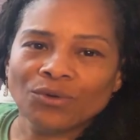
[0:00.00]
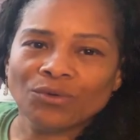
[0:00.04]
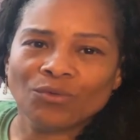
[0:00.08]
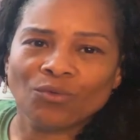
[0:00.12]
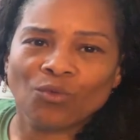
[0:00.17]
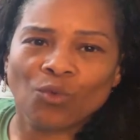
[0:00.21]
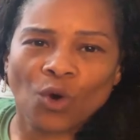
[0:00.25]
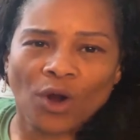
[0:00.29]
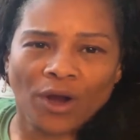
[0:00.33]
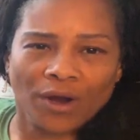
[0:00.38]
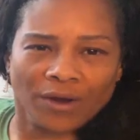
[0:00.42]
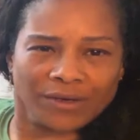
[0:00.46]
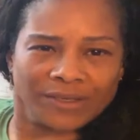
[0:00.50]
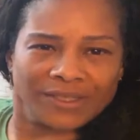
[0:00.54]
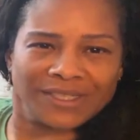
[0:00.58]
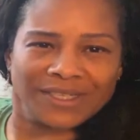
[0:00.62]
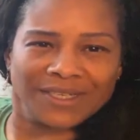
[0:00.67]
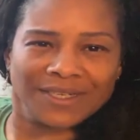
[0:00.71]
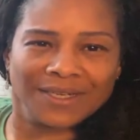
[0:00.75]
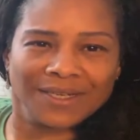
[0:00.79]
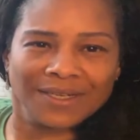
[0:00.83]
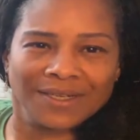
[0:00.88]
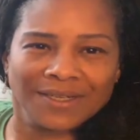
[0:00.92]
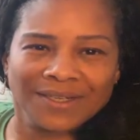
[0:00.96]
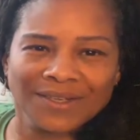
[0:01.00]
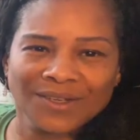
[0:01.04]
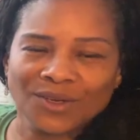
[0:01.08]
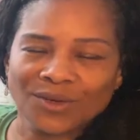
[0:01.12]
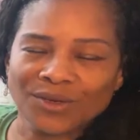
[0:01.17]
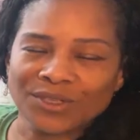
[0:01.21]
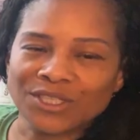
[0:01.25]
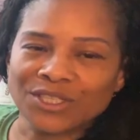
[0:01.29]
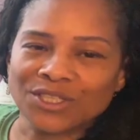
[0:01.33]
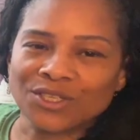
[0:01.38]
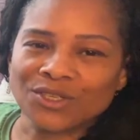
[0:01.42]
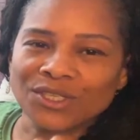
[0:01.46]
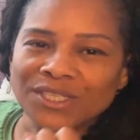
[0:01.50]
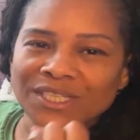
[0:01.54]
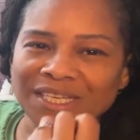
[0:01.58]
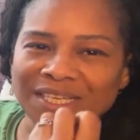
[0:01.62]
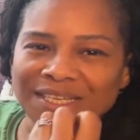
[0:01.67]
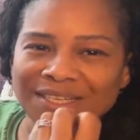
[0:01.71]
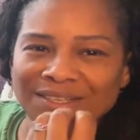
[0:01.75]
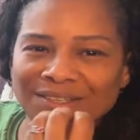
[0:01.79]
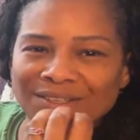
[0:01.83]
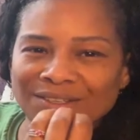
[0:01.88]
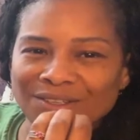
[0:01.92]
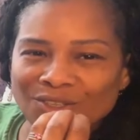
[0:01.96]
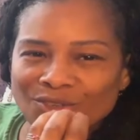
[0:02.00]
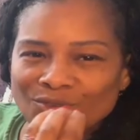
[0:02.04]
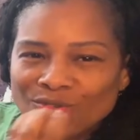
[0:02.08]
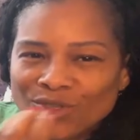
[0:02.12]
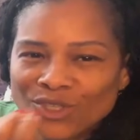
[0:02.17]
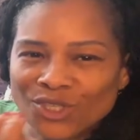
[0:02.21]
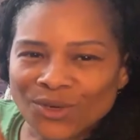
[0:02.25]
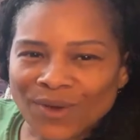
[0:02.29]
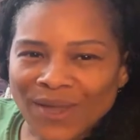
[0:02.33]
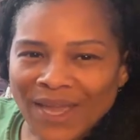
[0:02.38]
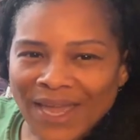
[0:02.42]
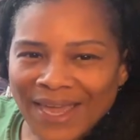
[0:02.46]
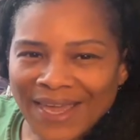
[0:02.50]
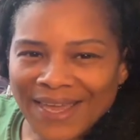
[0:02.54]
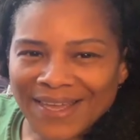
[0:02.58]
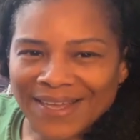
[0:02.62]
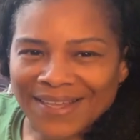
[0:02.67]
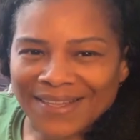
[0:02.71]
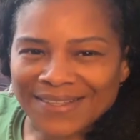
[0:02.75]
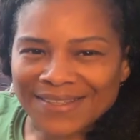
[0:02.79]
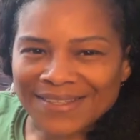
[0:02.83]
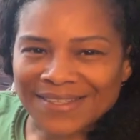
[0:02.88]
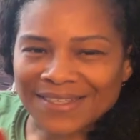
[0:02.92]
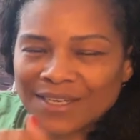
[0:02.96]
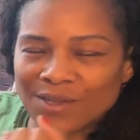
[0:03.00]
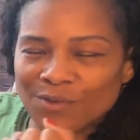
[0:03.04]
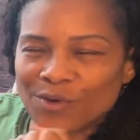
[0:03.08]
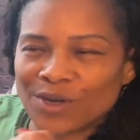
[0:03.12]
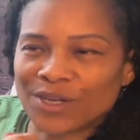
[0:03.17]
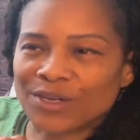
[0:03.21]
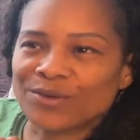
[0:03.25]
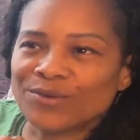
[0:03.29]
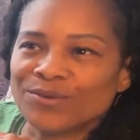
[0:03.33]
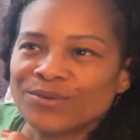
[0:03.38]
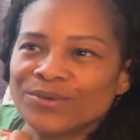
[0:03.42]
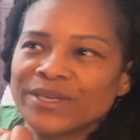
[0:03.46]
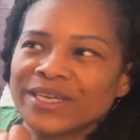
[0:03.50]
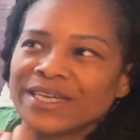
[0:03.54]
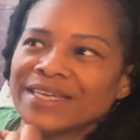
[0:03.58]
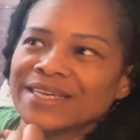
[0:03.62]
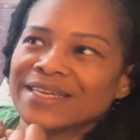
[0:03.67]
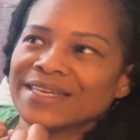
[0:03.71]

worked. It's good to use your hands. Anyone who